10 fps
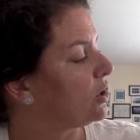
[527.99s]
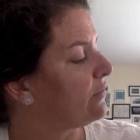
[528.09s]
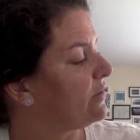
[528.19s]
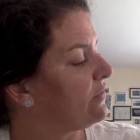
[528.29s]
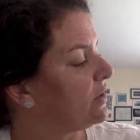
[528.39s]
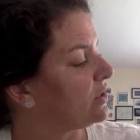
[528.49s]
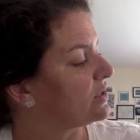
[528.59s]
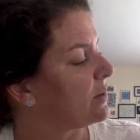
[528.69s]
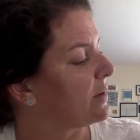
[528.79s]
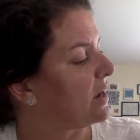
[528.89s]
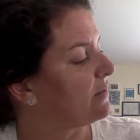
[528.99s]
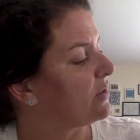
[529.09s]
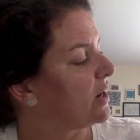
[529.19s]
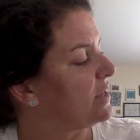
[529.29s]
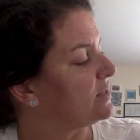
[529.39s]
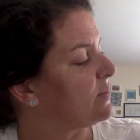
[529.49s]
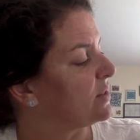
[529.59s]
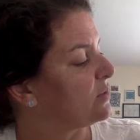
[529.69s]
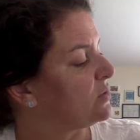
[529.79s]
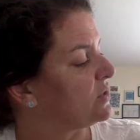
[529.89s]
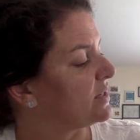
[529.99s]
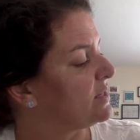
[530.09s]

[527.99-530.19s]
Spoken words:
curvy feelers coming out of their heads, make their music